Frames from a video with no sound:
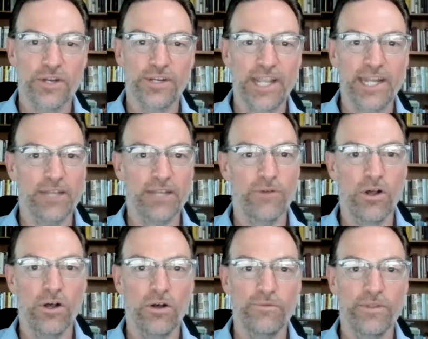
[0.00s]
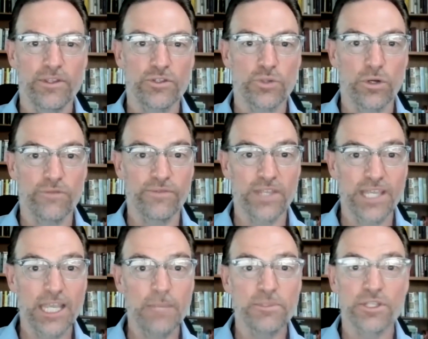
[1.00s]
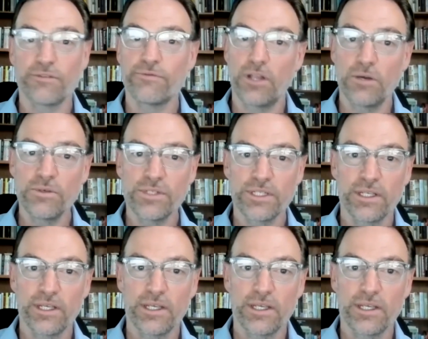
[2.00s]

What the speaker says: that are getting involved that sort of keeps it afloat.